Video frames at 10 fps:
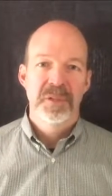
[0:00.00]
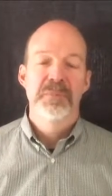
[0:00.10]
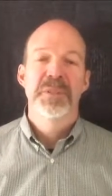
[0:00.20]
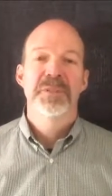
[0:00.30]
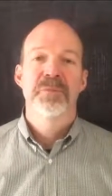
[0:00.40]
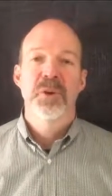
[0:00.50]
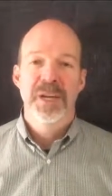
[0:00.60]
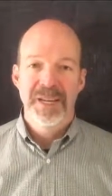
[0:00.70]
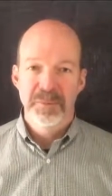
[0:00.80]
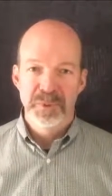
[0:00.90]
we are much more
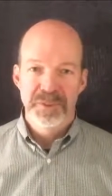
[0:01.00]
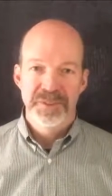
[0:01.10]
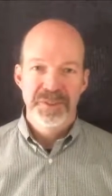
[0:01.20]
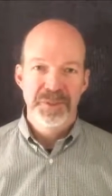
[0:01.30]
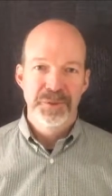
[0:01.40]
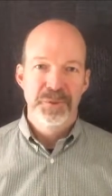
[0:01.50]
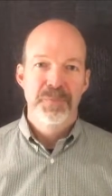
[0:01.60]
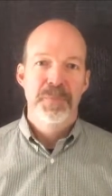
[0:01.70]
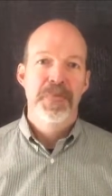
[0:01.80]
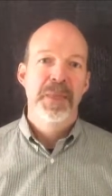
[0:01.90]
able to
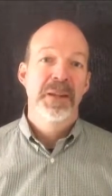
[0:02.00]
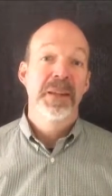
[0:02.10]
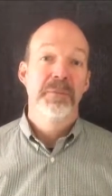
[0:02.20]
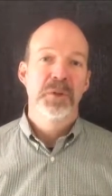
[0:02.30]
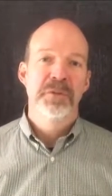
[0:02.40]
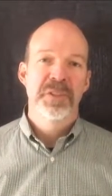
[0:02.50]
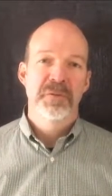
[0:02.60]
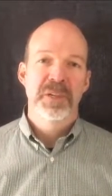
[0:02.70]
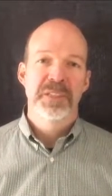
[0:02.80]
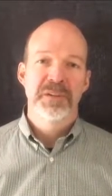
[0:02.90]
then move in the
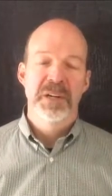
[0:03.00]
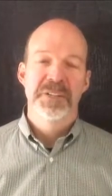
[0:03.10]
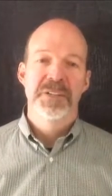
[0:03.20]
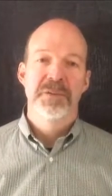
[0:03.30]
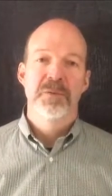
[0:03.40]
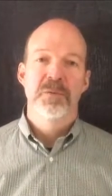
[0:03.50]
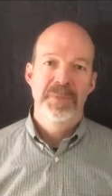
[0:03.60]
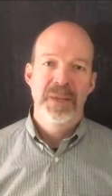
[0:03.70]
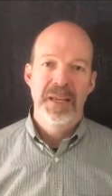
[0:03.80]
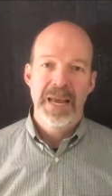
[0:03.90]
right direction.
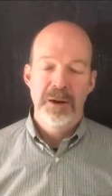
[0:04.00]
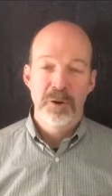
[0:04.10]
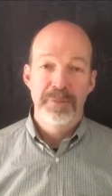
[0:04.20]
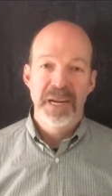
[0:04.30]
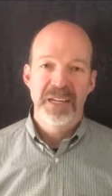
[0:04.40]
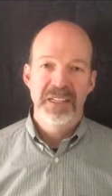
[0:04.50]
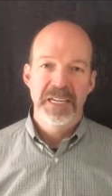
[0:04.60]
Our body